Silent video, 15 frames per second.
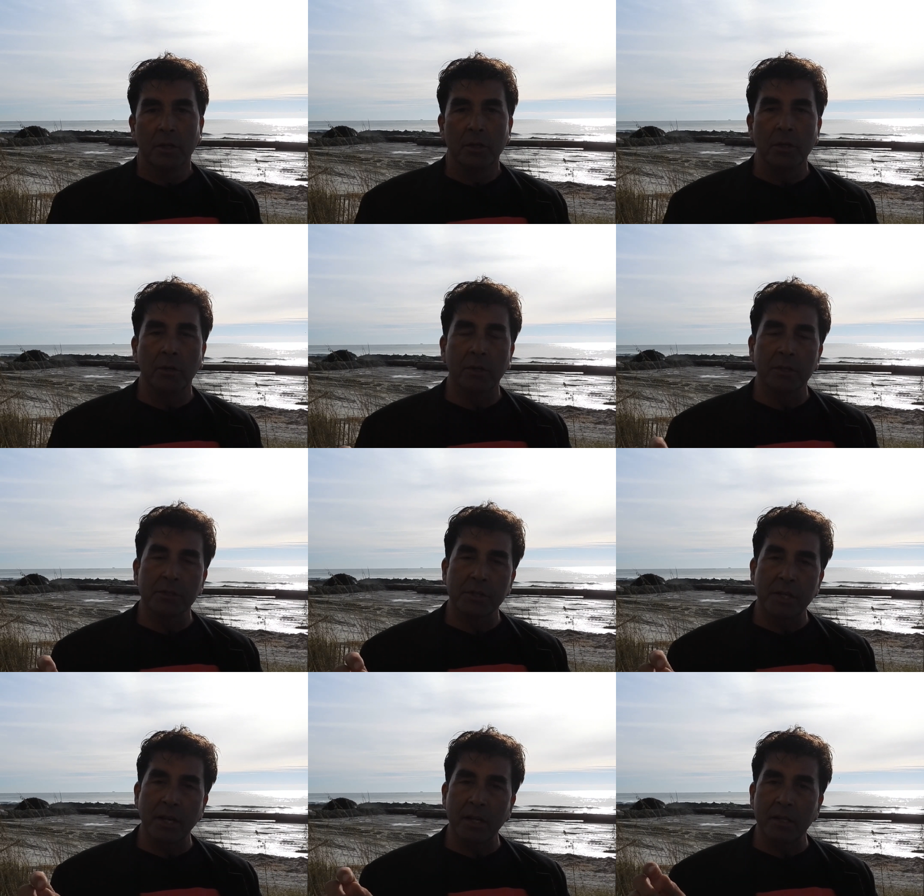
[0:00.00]
you can
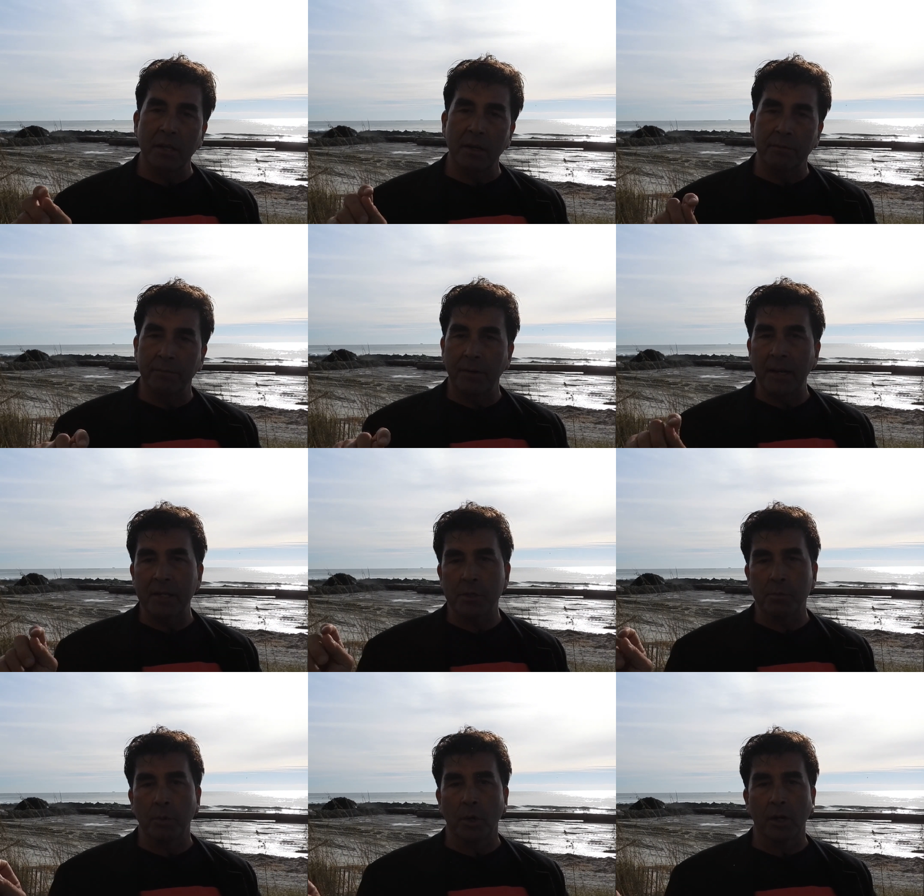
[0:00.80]
see the
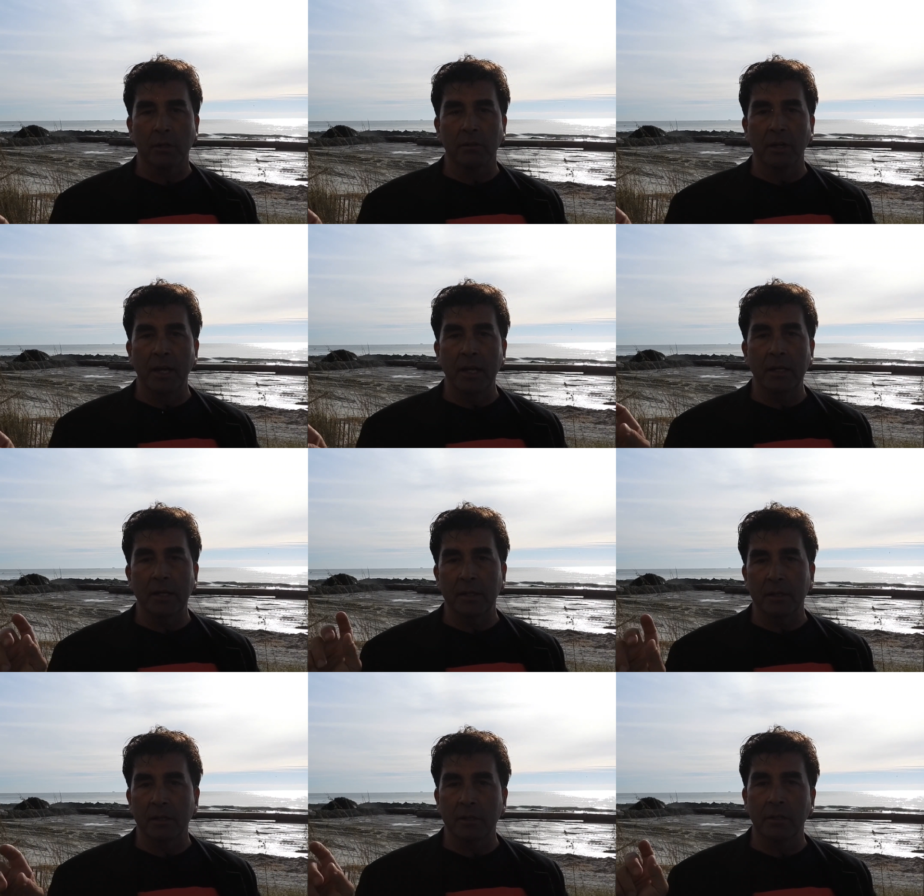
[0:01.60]
Facebook
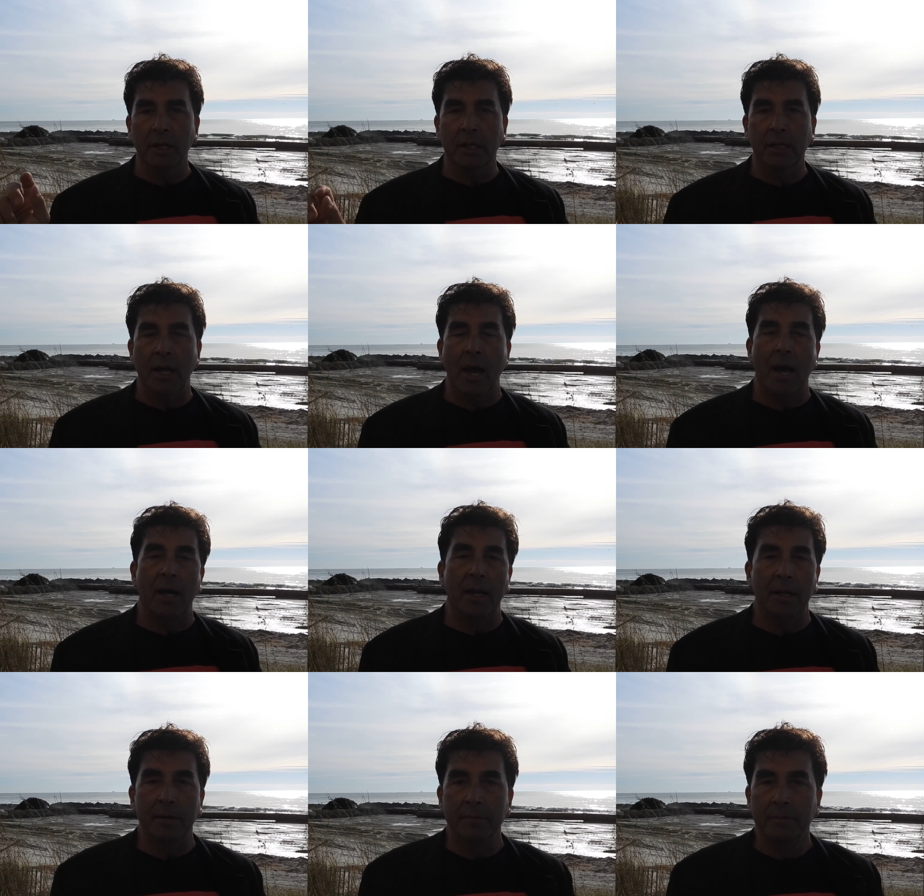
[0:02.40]
link and click
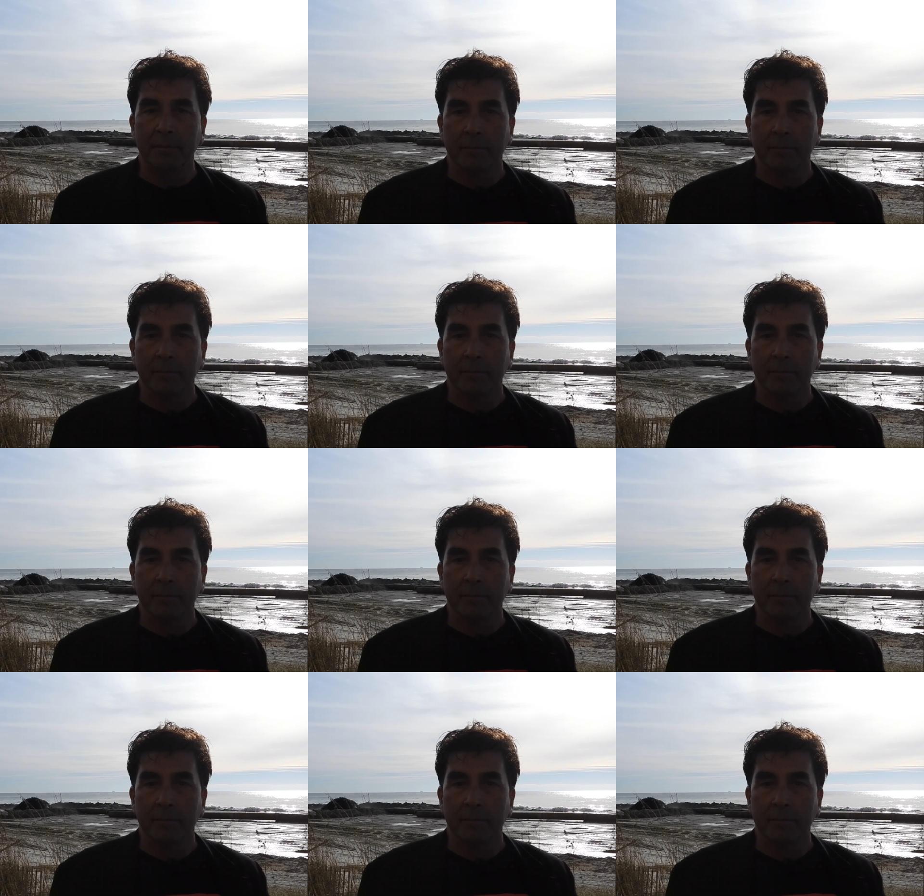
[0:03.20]
on it.